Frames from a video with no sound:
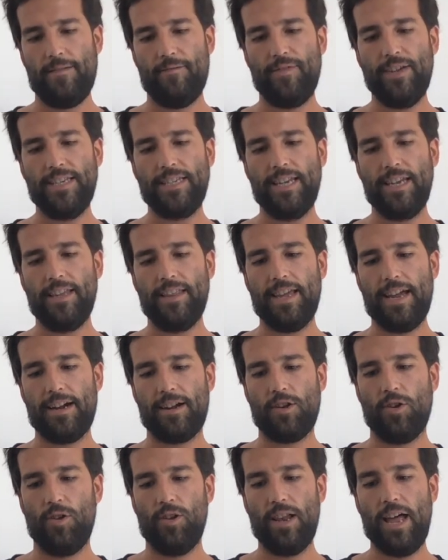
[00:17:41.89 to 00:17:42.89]
VC, they are
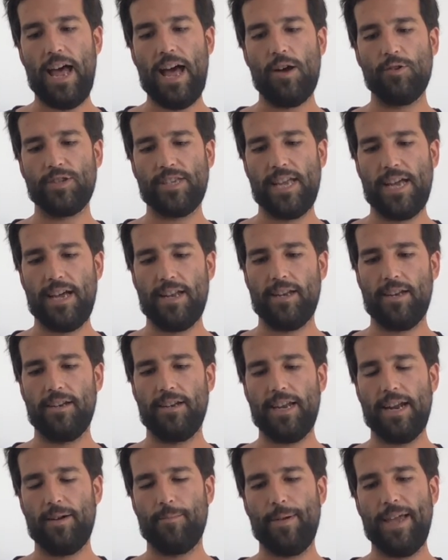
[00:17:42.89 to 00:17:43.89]
called Houseat.
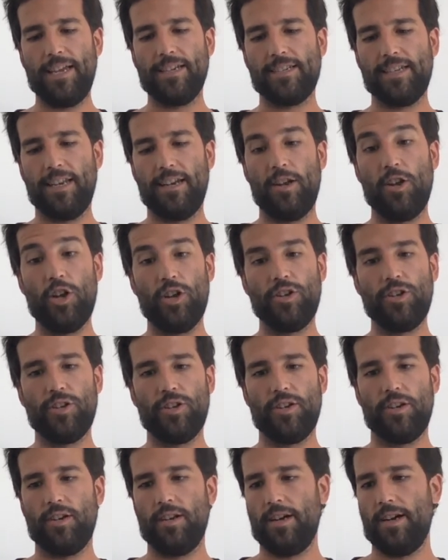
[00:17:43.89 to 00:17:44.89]
They're based in
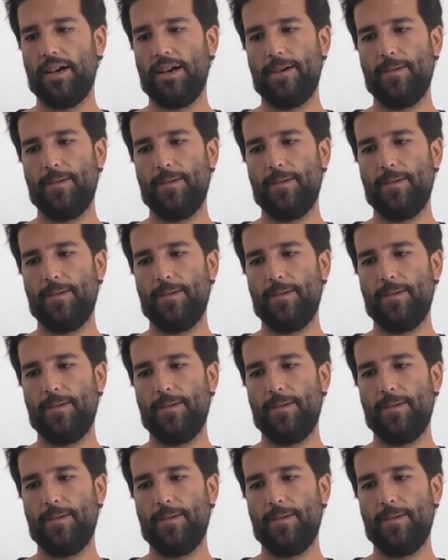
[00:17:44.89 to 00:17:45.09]
London.